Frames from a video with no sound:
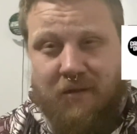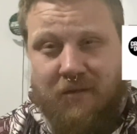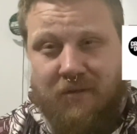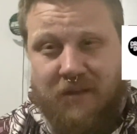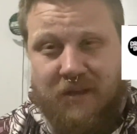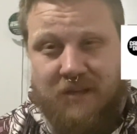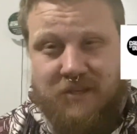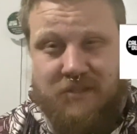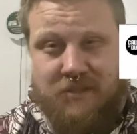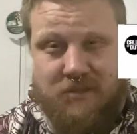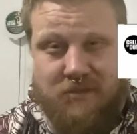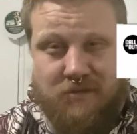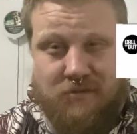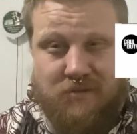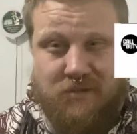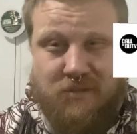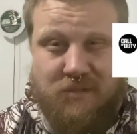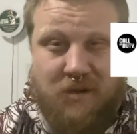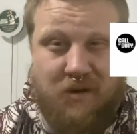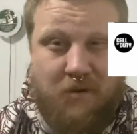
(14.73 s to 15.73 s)
It
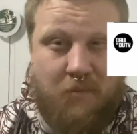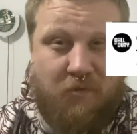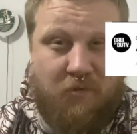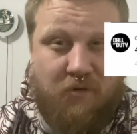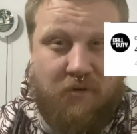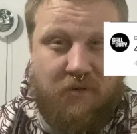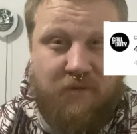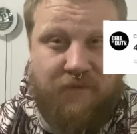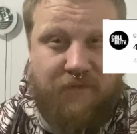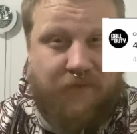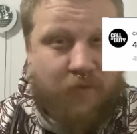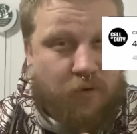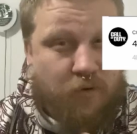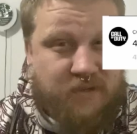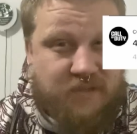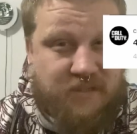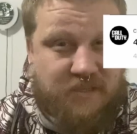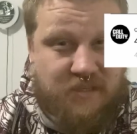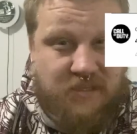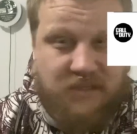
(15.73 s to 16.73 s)
shows the number
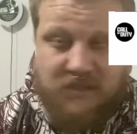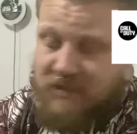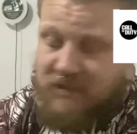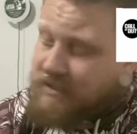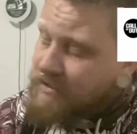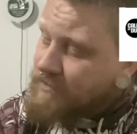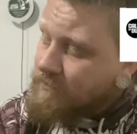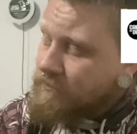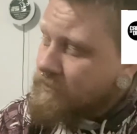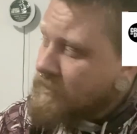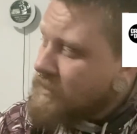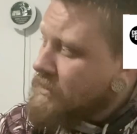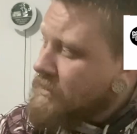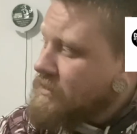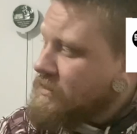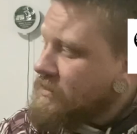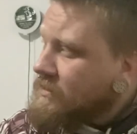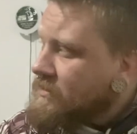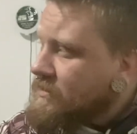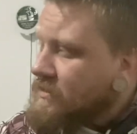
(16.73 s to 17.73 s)
46.
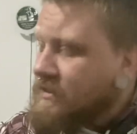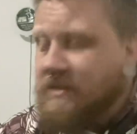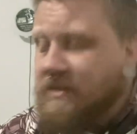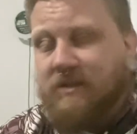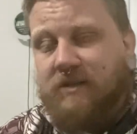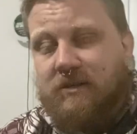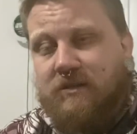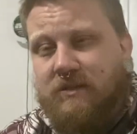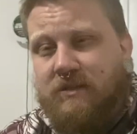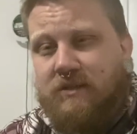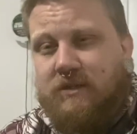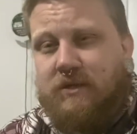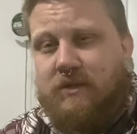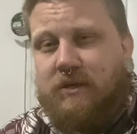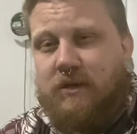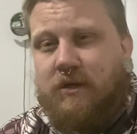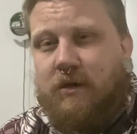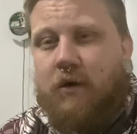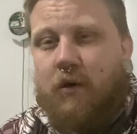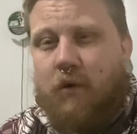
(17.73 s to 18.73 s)
So let's go
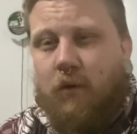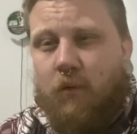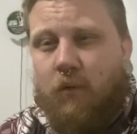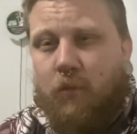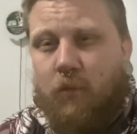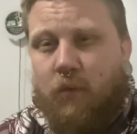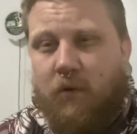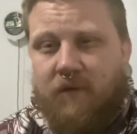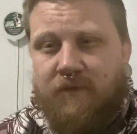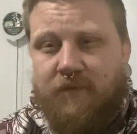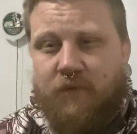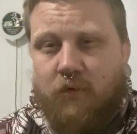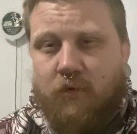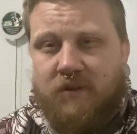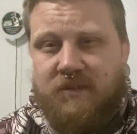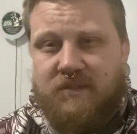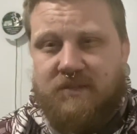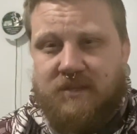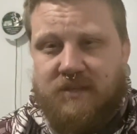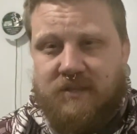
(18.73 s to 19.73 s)
see what
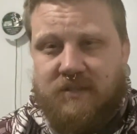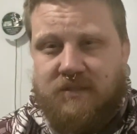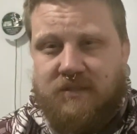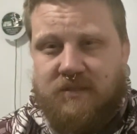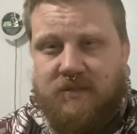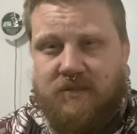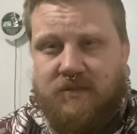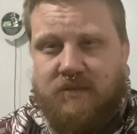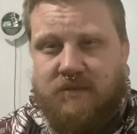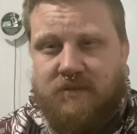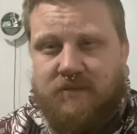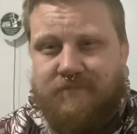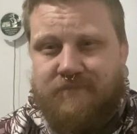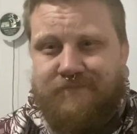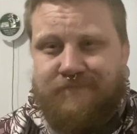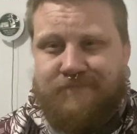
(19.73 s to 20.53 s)
46 is.